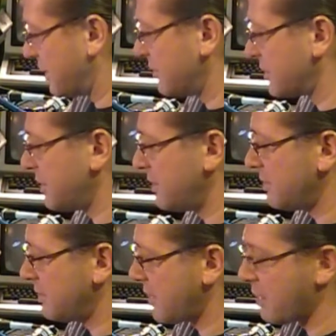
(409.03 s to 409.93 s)
They
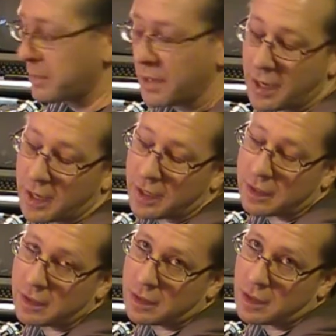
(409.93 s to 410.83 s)
usually come in
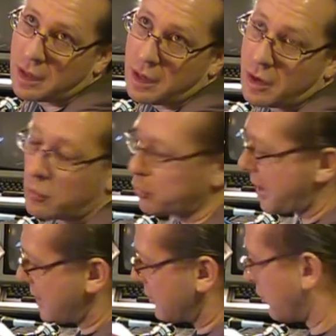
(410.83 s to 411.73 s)

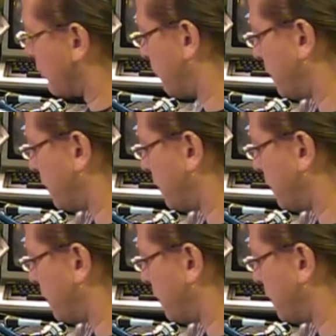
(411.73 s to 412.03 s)
red or